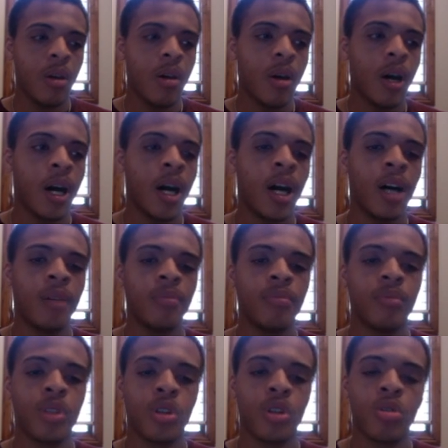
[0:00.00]
Um,
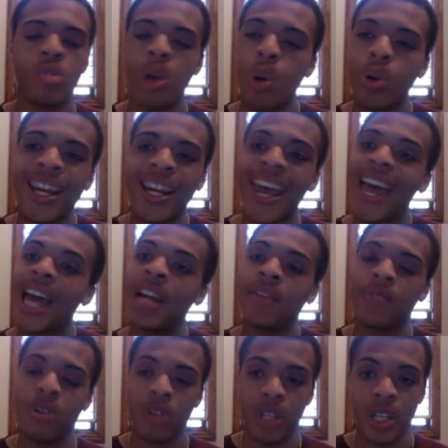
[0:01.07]
so don't get ahead of
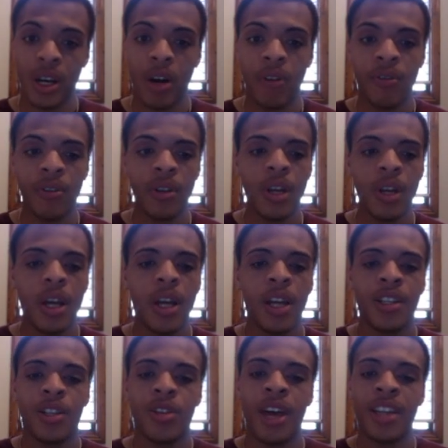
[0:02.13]
yourself. And
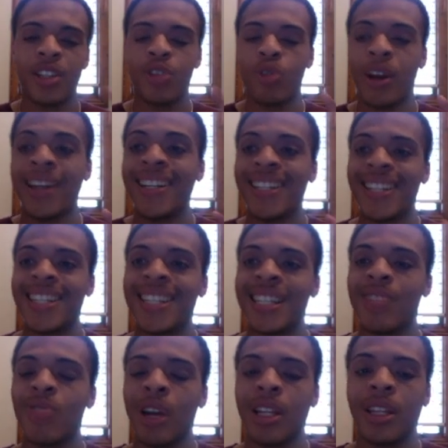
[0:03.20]
so that's great to see right